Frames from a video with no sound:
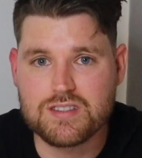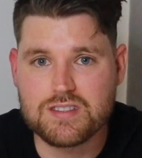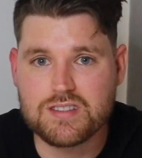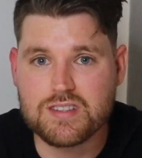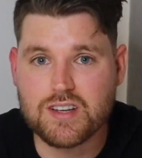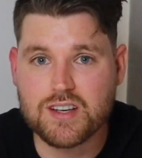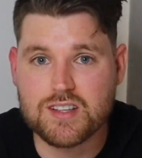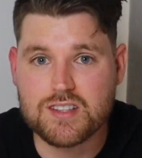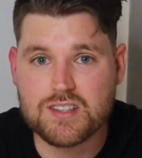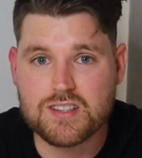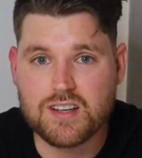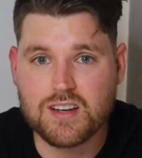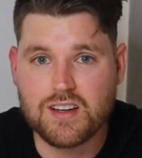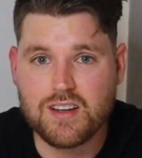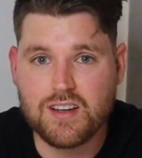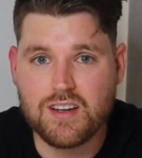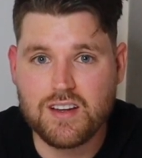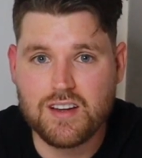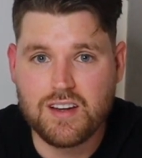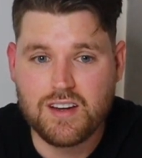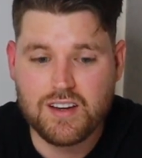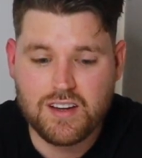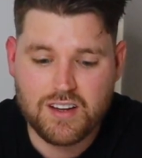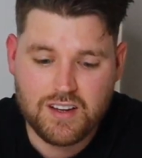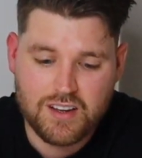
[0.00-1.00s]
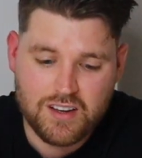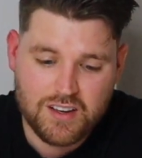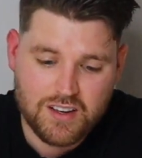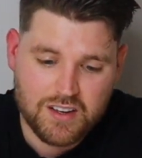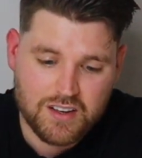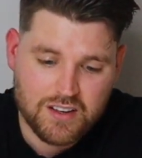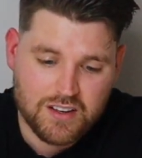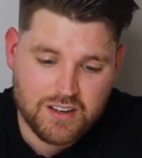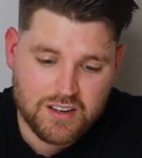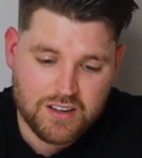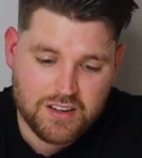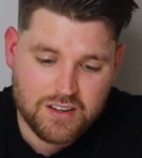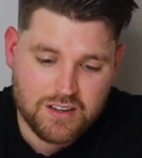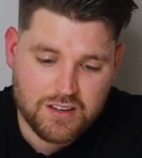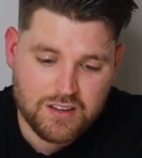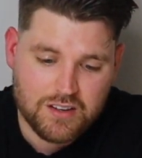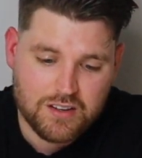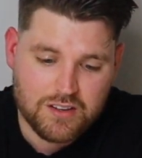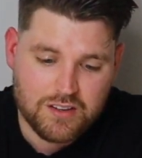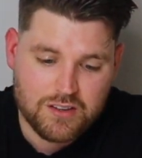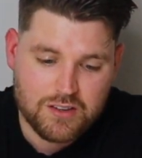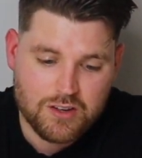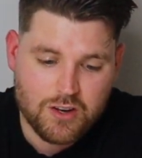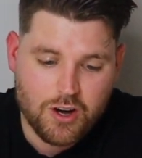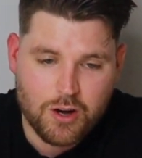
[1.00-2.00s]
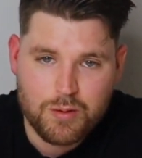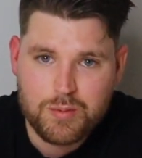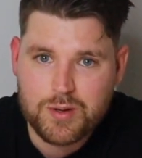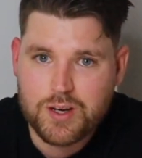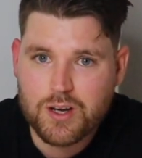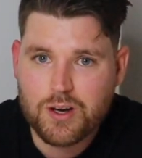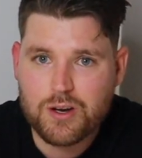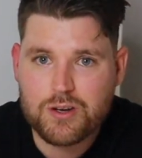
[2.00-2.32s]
such. Nobody